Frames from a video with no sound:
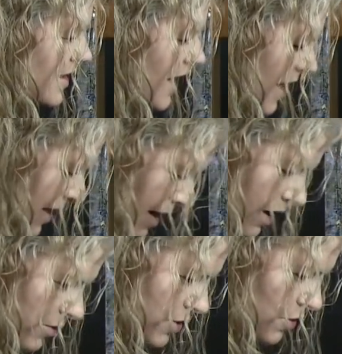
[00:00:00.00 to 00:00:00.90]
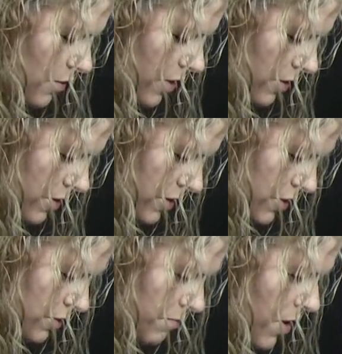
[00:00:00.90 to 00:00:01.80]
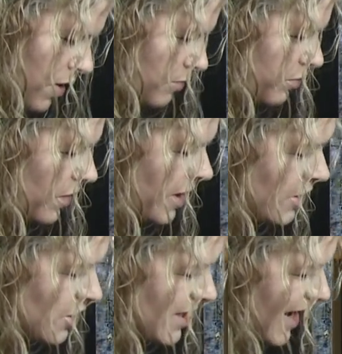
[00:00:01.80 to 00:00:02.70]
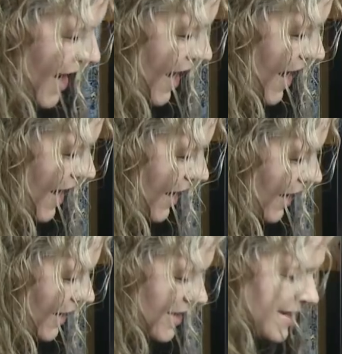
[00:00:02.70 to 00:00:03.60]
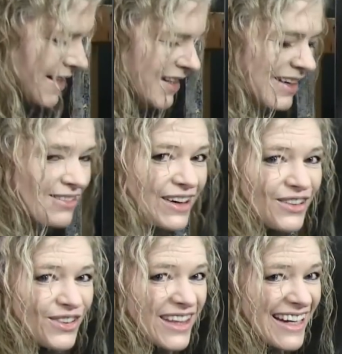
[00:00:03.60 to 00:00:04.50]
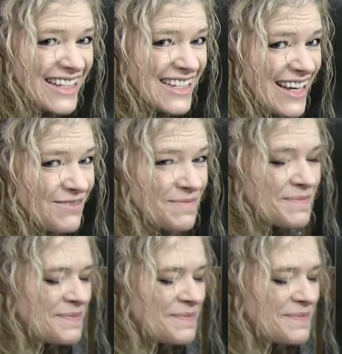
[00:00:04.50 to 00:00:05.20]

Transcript: take out your small brush, and get ready for the next step.